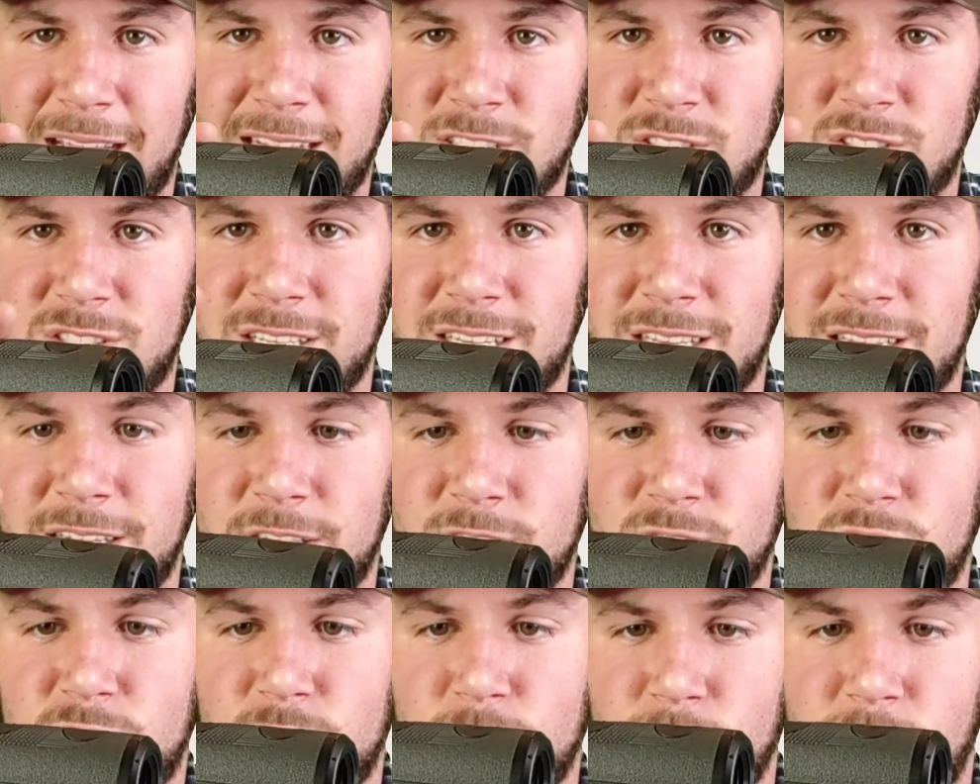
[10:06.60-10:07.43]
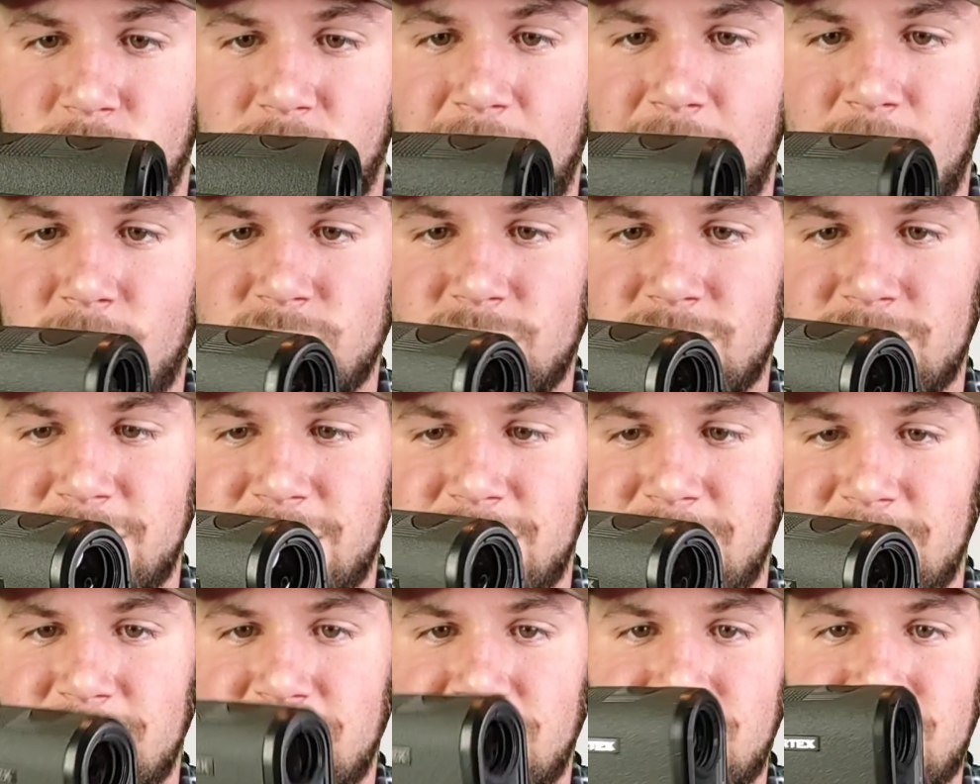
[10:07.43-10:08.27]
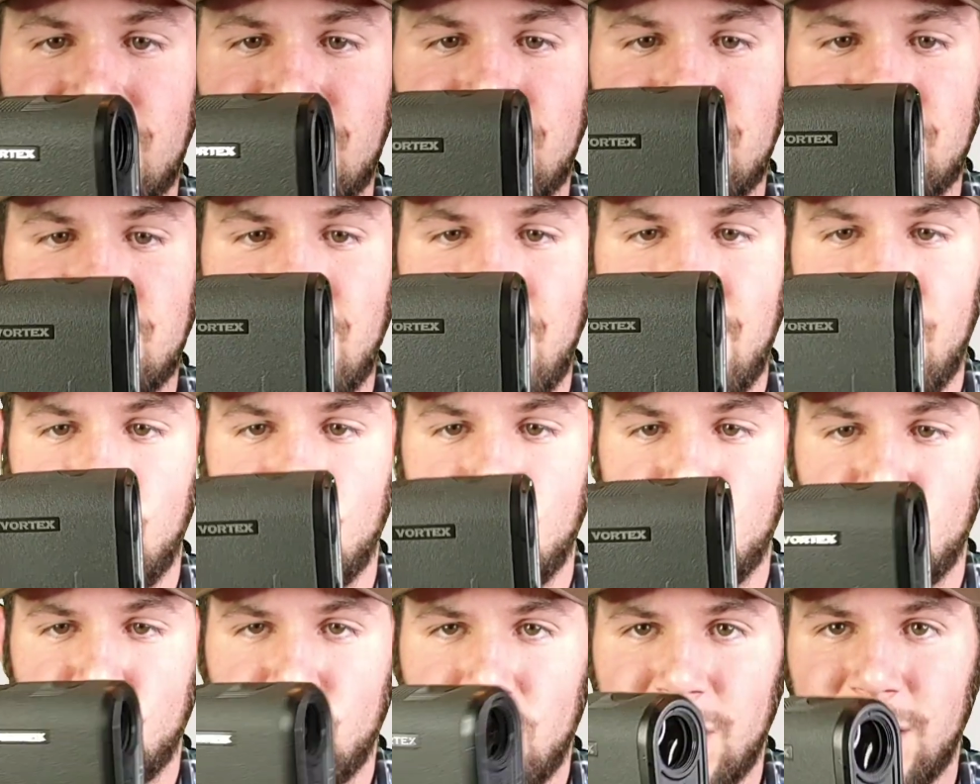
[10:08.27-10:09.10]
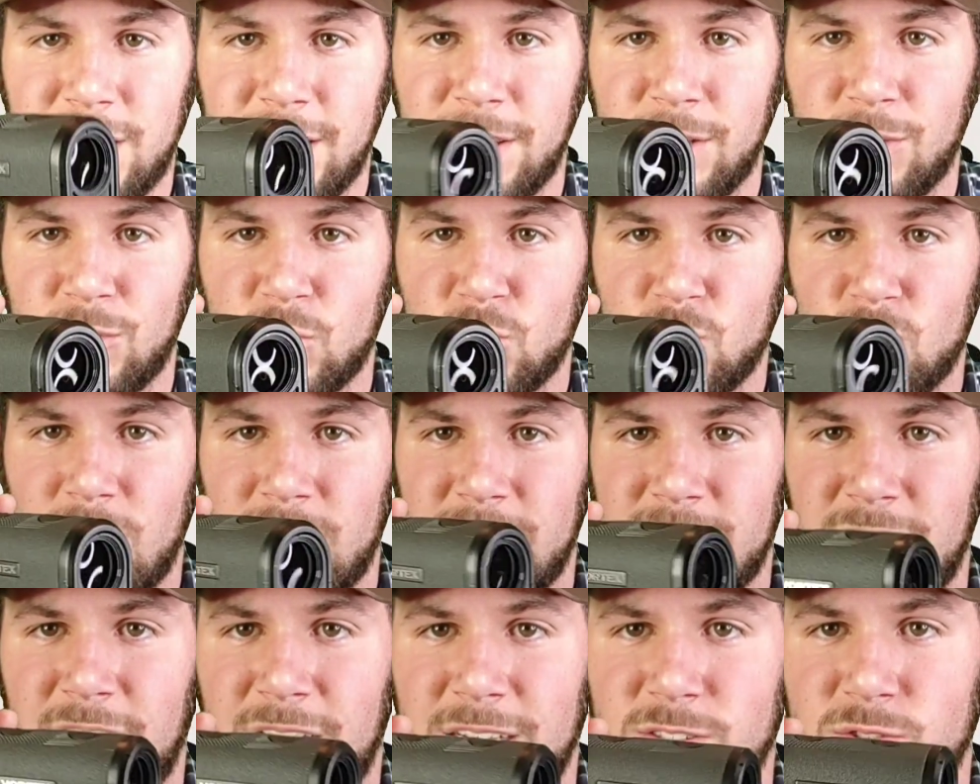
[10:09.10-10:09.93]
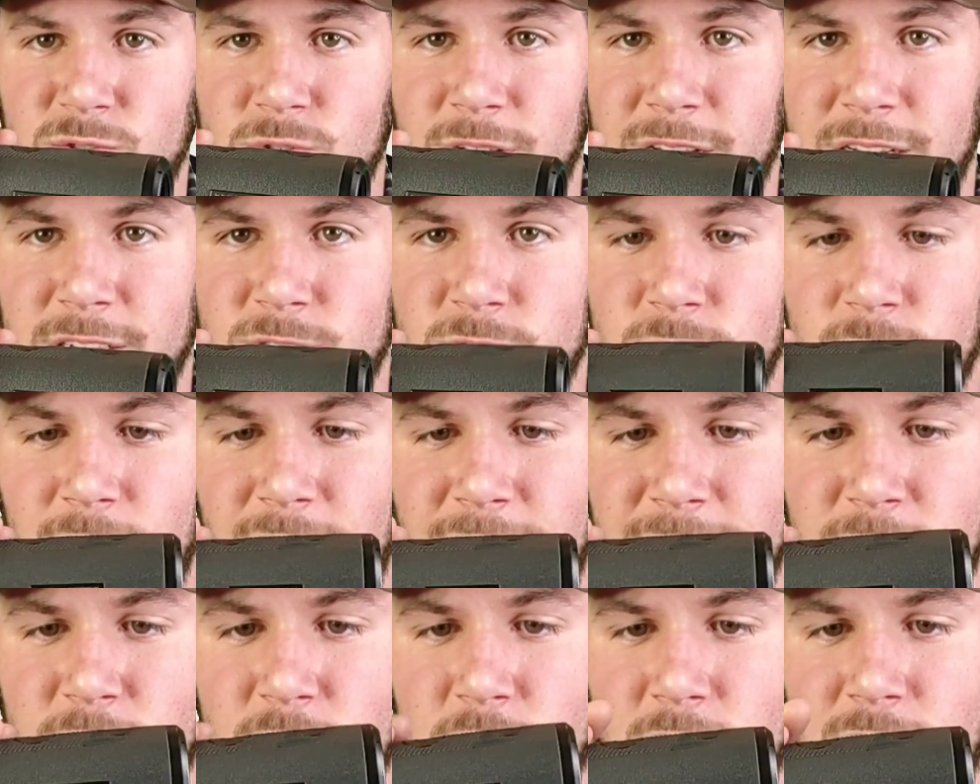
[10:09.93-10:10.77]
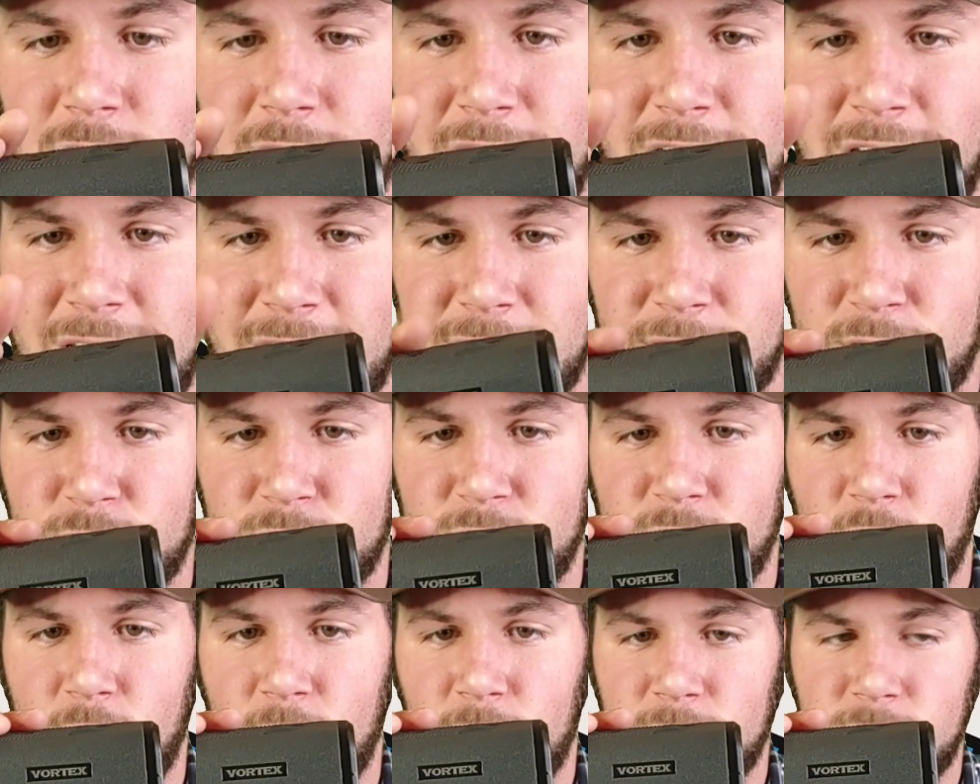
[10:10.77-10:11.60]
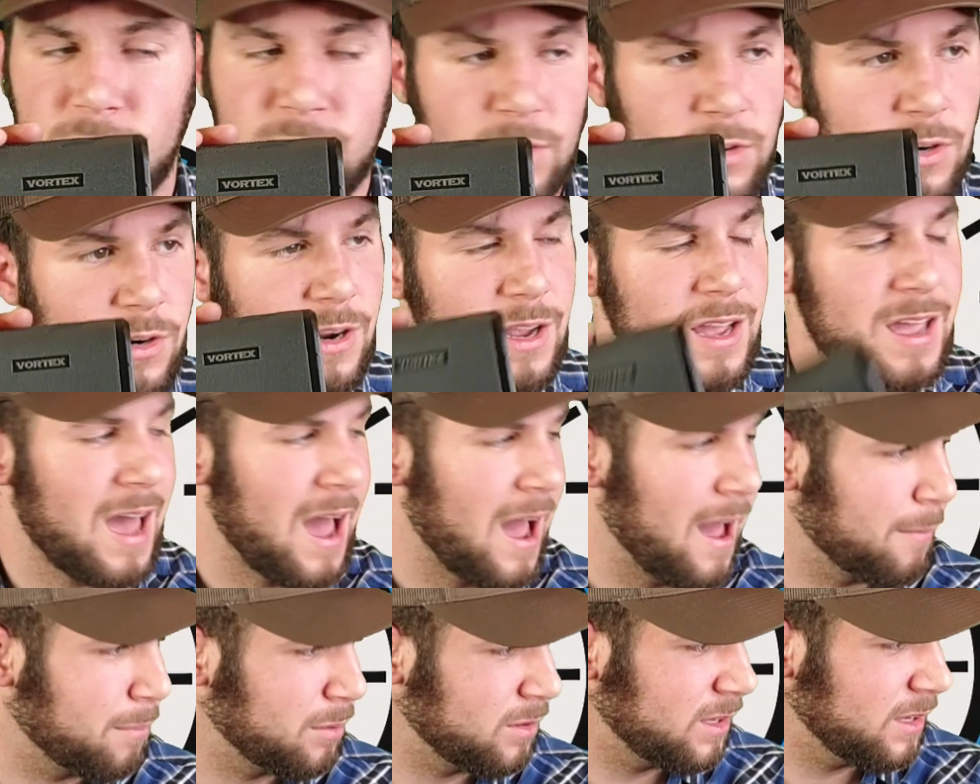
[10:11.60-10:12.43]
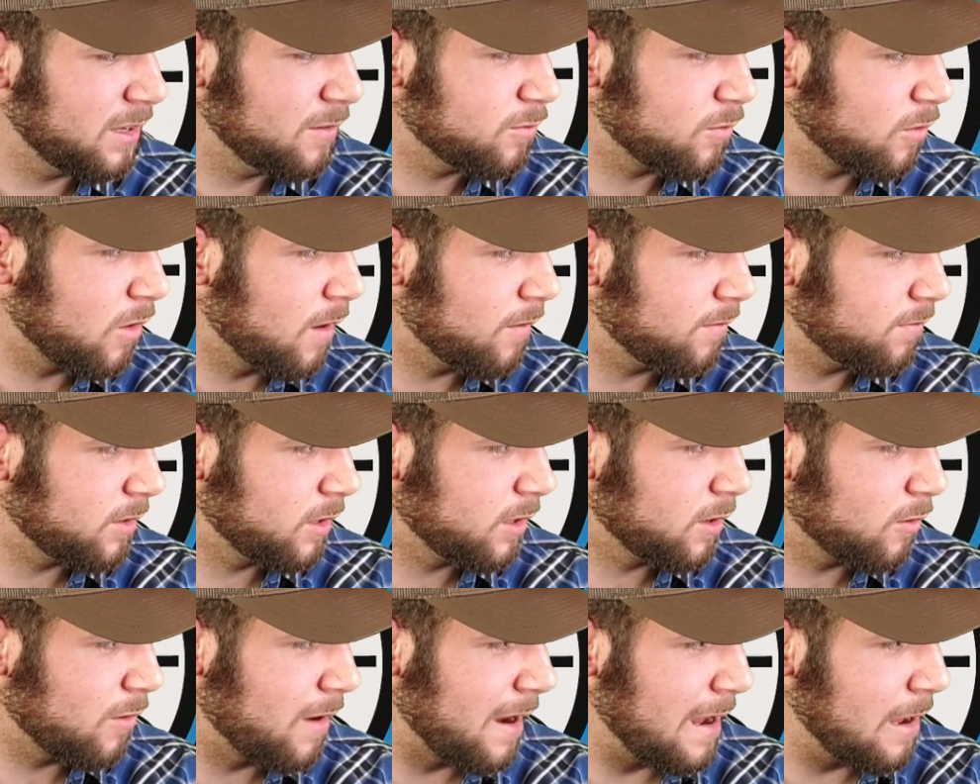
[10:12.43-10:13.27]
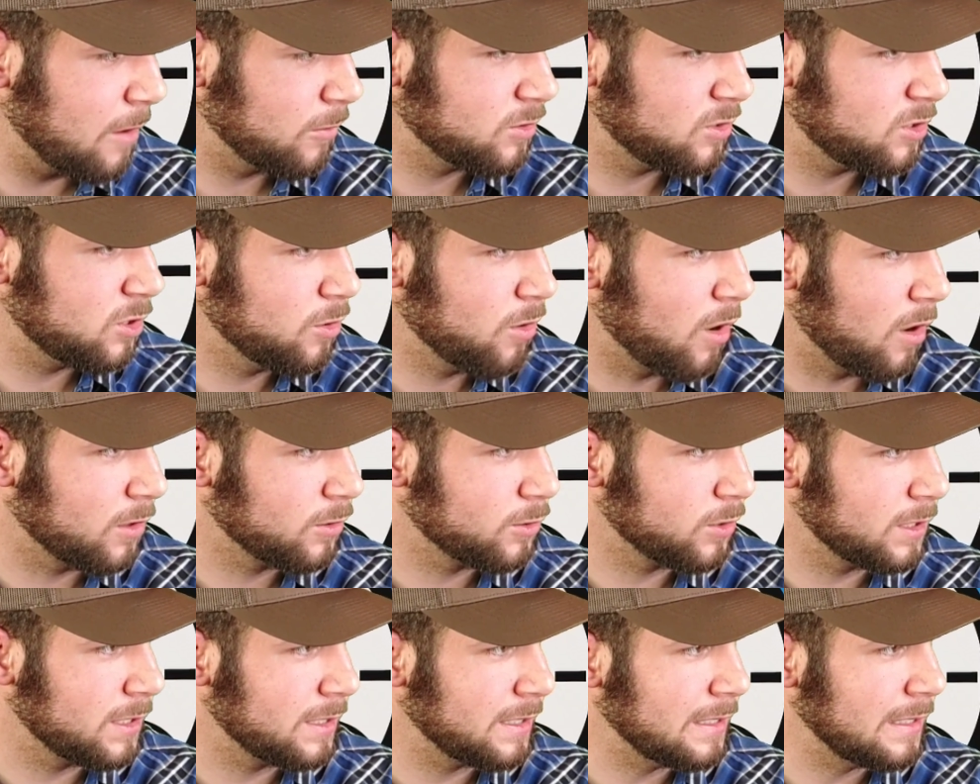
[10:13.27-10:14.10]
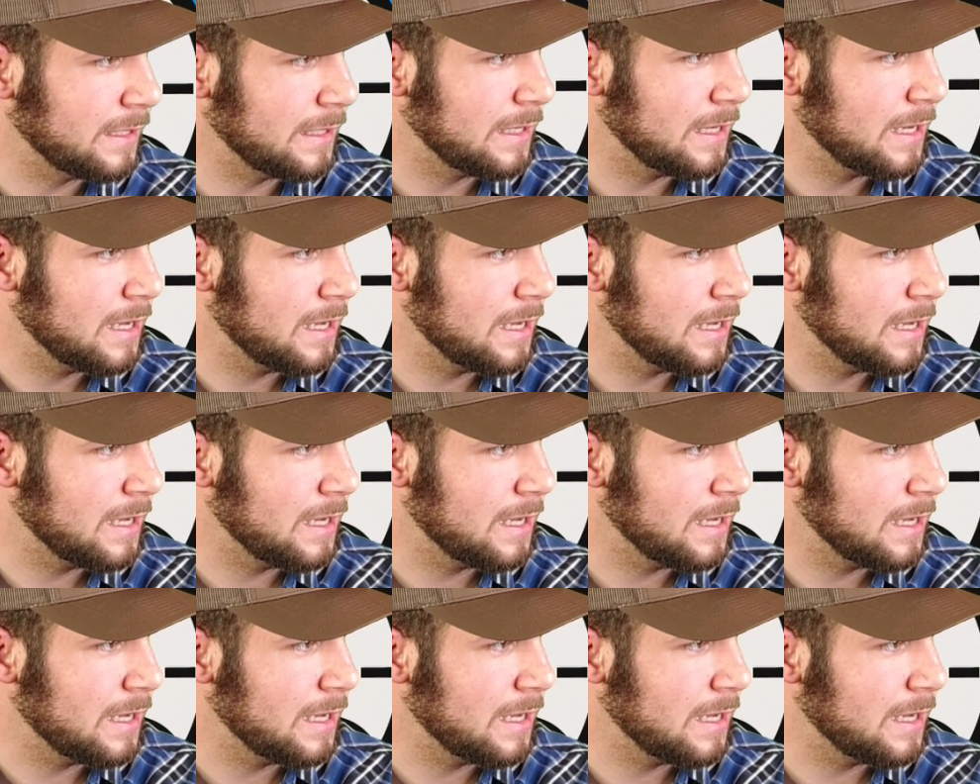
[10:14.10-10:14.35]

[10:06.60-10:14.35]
HD 2000. This is a really, really nice rangefinder, and they're going for, I believe, roughly around 200.